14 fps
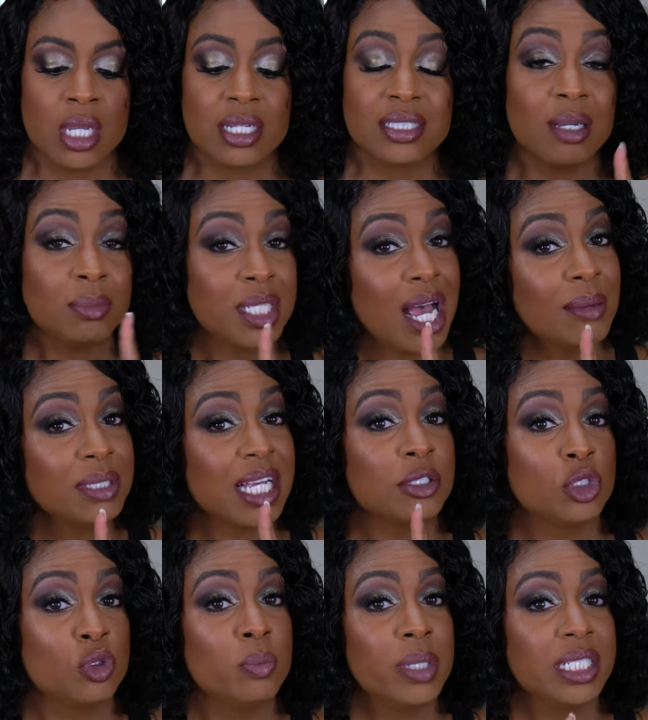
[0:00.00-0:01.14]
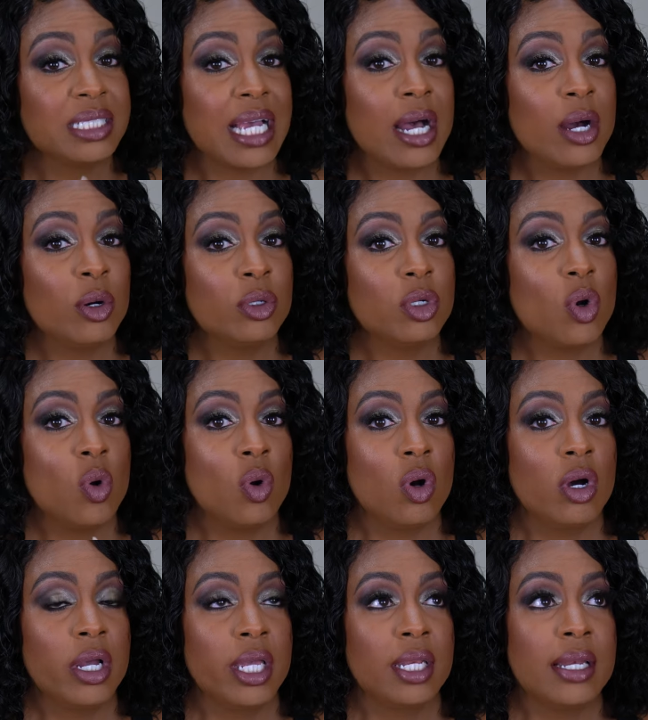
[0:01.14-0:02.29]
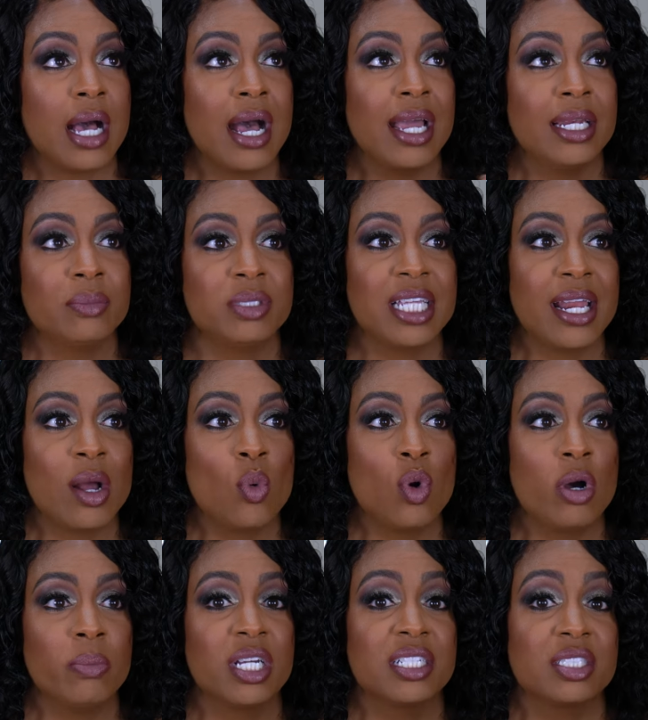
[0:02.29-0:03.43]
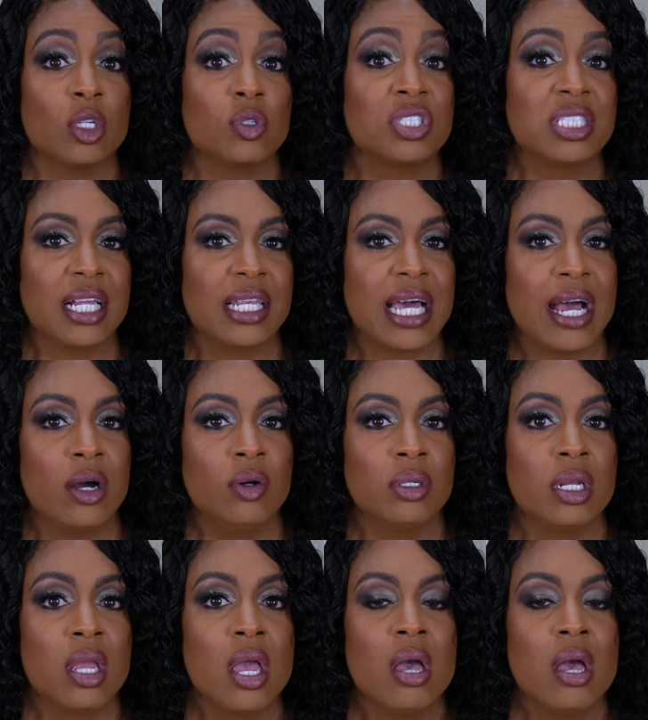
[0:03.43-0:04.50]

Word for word: Sometimes I do miss out on items that I want because they'll sell out.